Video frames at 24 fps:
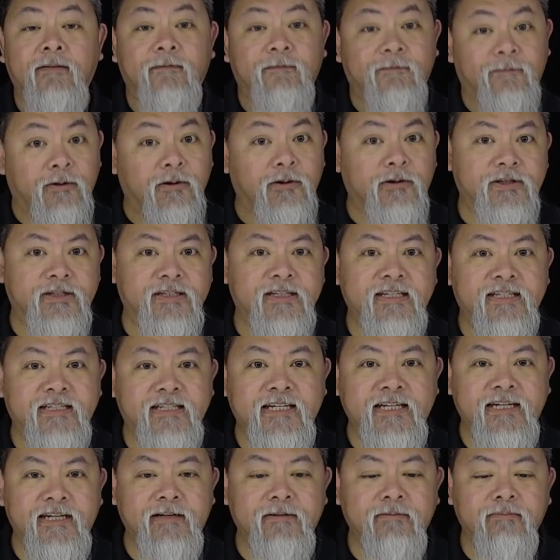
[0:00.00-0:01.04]
First is
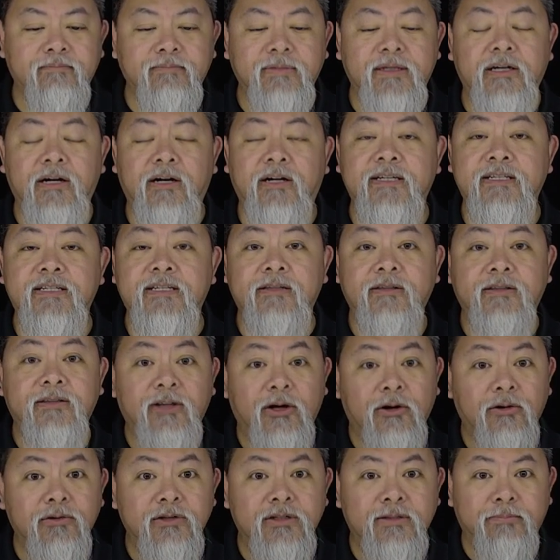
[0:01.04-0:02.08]
king because
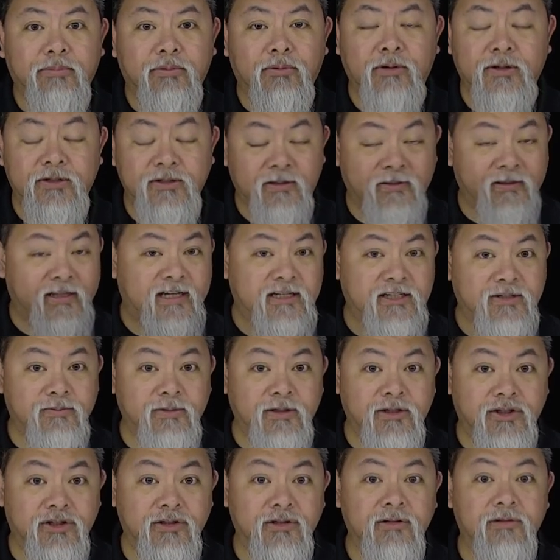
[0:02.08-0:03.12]
those ports on that
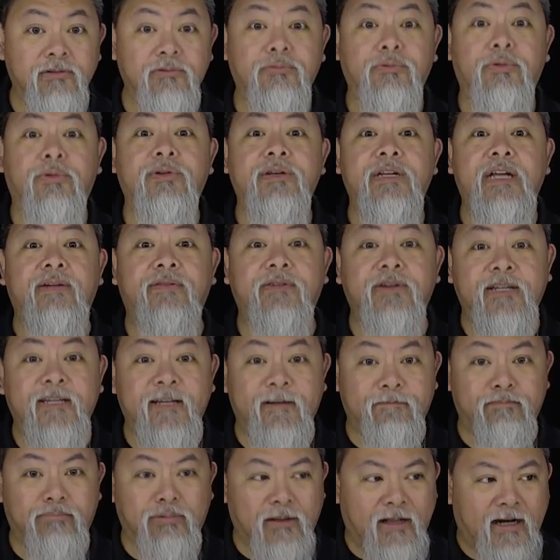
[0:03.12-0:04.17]
switch will never
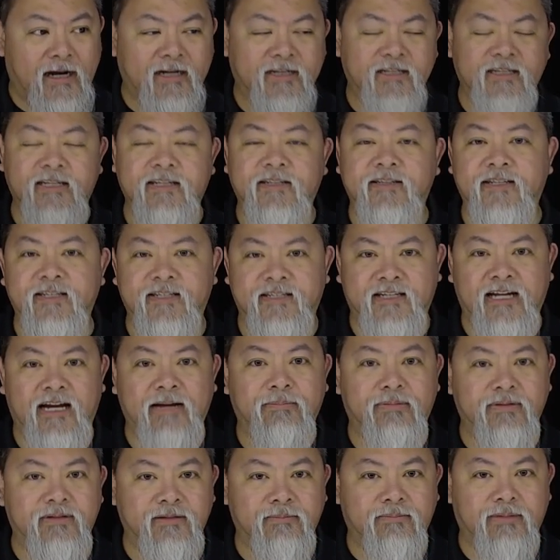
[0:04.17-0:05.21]
get blocked in this
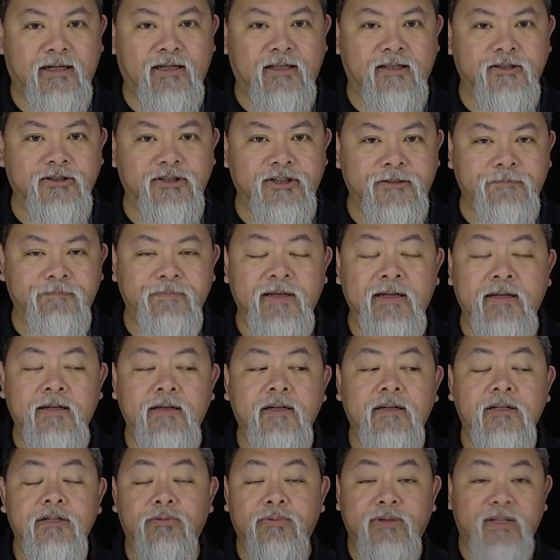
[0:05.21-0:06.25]
type of topology.
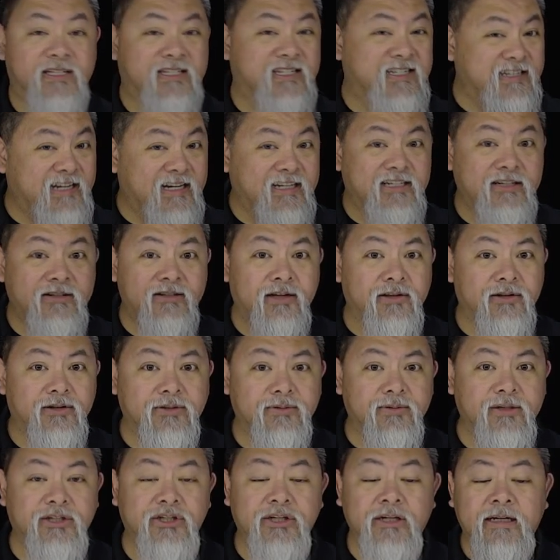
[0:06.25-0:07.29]
So when it's connected to another
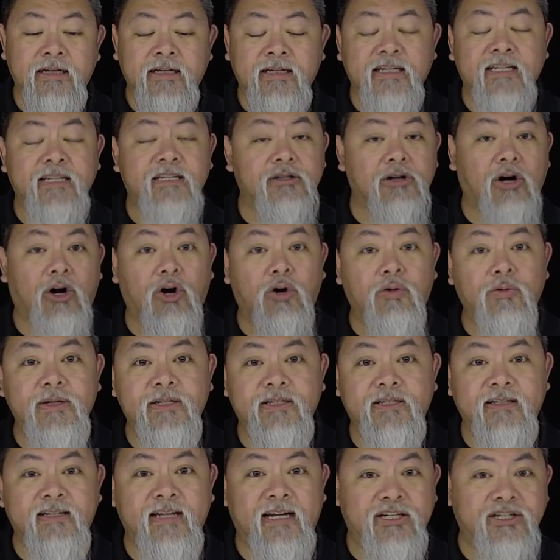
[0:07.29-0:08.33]
switch, it's
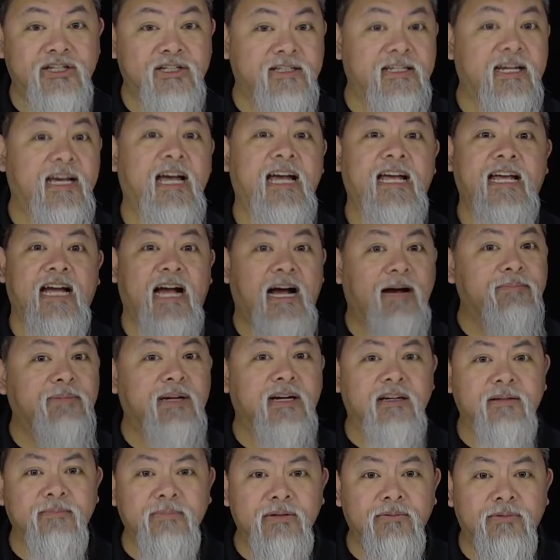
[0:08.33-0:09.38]
always gonna actually say, hey, I'm
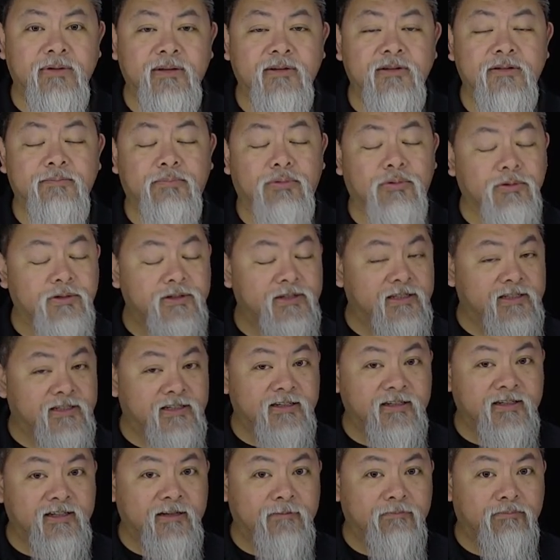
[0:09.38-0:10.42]
not gonna be one of those ports that's
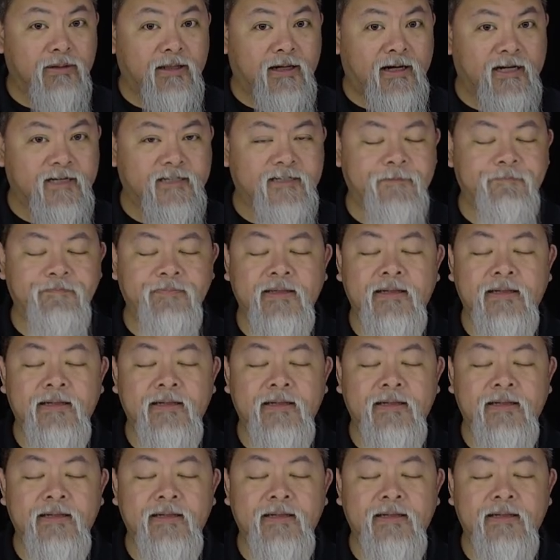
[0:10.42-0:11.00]
gonna get blocked.